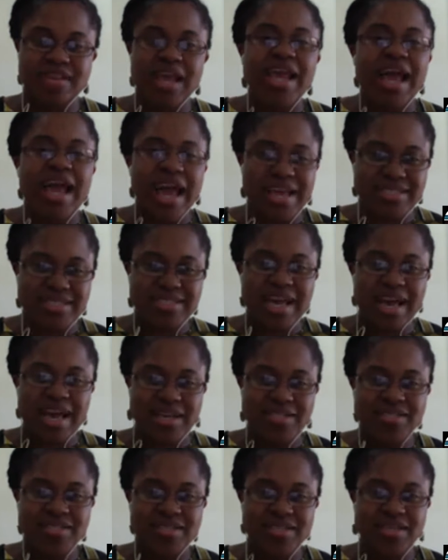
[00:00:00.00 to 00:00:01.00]

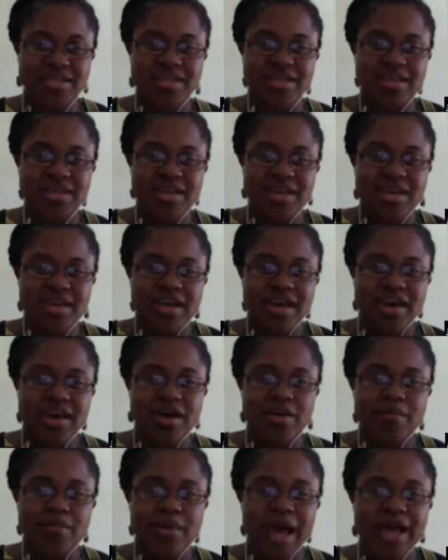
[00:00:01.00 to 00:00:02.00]
Exactly.
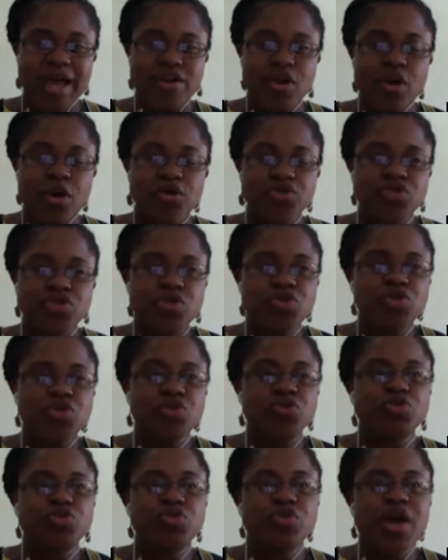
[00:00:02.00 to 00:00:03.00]
And also,
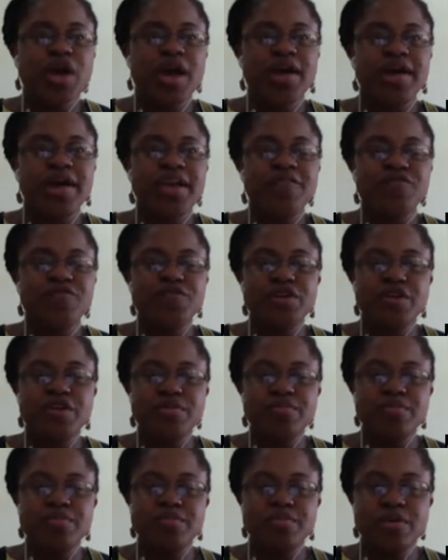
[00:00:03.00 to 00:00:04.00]
to give
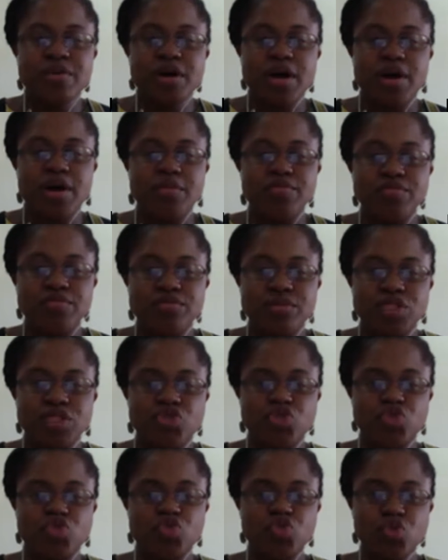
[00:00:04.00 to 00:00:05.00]
them the
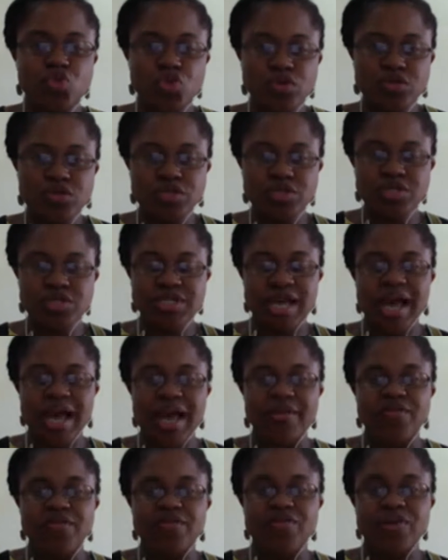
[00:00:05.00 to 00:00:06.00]
tools
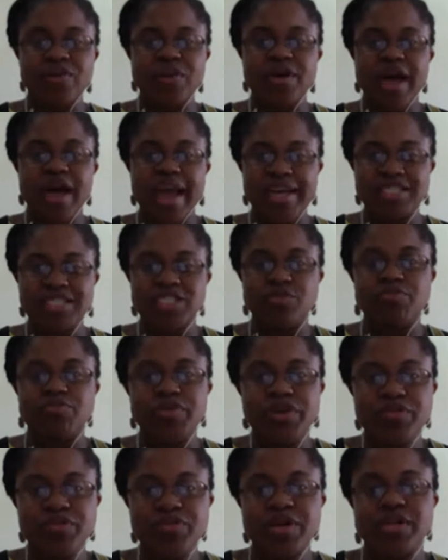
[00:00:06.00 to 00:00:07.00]
and the
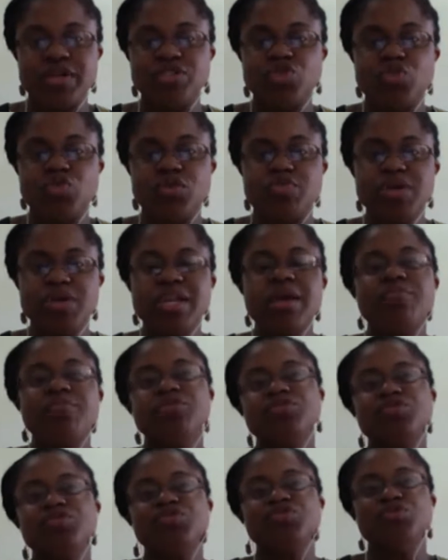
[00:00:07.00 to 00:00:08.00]
experience with being able
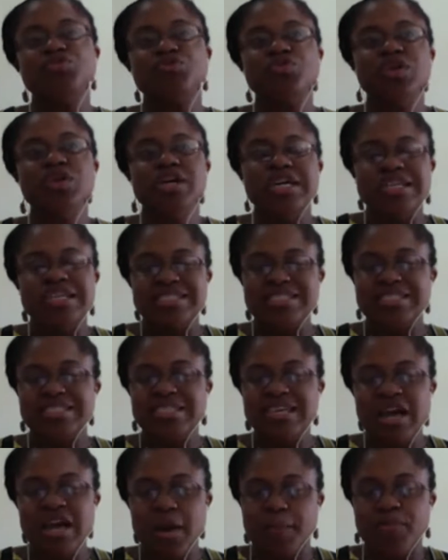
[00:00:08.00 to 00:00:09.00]
to
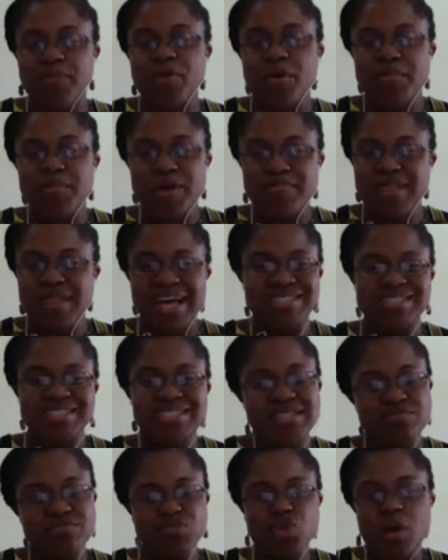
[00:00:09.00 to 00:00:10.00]
see a problem that
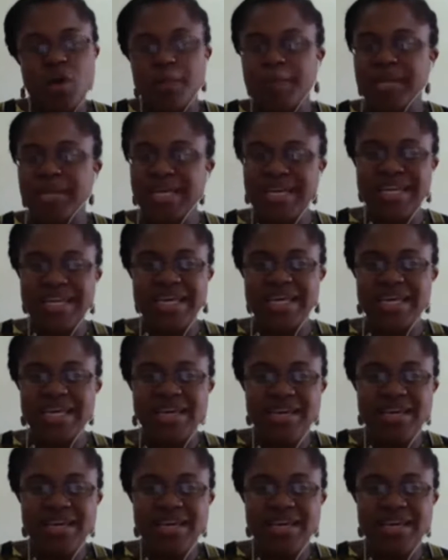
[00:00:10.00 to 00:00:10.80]
seems completely